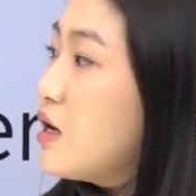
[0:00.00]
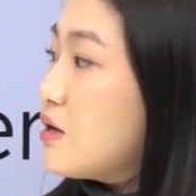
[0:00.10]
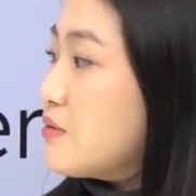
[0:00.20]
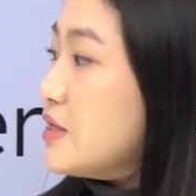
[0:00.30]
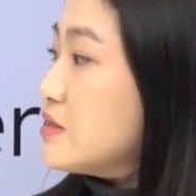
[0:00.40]

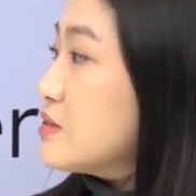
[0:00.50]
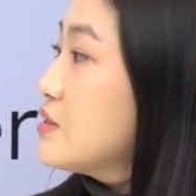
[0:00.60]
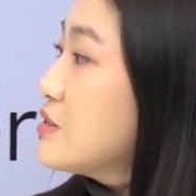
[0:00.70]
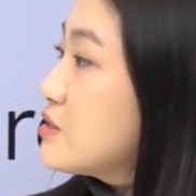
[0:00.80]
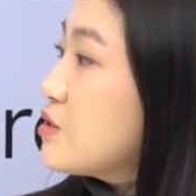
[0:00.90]
Alright,
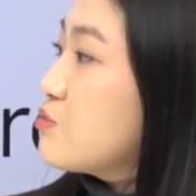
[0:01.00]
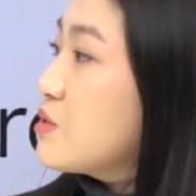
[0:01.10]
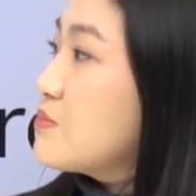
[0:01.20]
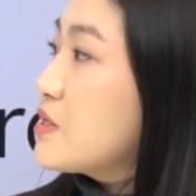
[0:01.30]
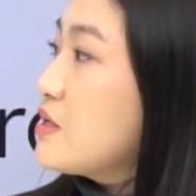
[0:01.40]
so we'll
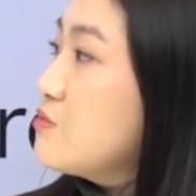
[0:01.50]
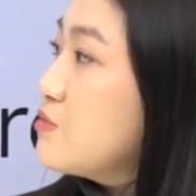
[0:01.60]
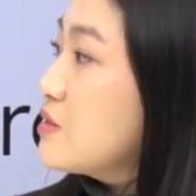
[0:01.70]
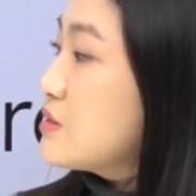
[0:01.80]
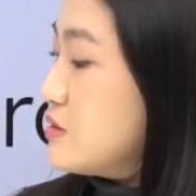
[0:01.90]
begin
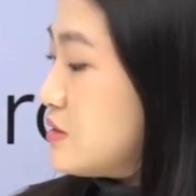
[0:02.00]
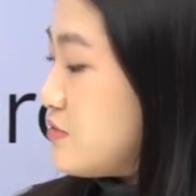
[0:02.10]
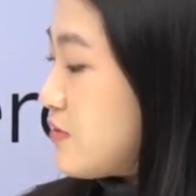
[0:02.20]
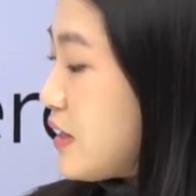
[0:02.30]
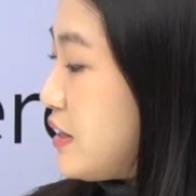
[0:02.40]
with
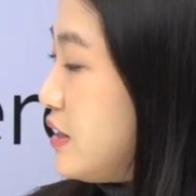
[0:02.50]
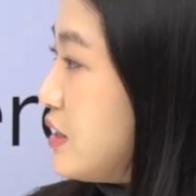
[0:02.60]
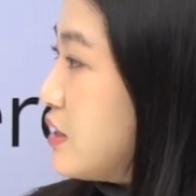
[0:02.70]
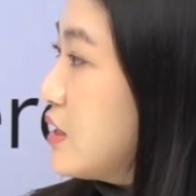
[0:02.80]
defining